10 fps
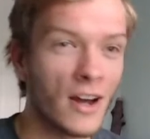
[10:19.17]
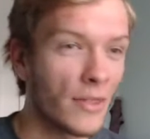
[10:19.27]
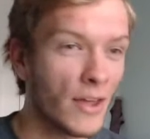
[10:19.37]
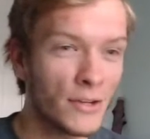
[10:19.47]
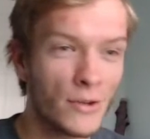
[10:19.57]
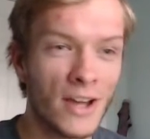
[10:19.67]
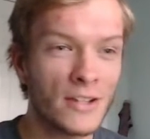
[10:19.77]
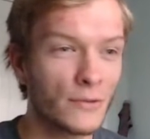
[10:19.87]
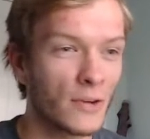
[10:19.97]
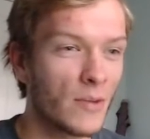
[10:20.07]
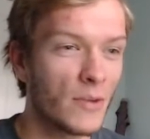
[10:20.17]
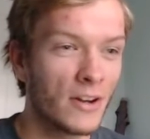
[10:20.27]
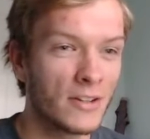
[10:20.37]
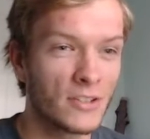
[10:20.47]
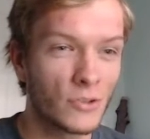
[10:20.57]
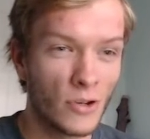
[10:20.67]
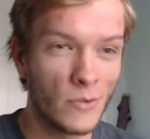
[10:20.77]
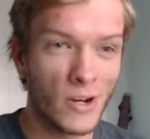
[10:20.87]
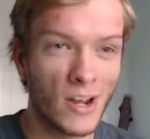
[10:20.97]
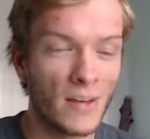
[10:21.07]
Thank you guys for coming on the stream
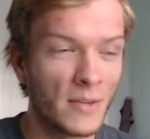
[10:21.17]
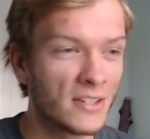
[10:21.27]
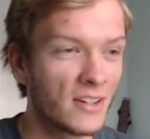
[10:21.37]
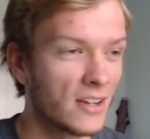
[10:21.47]
and commenting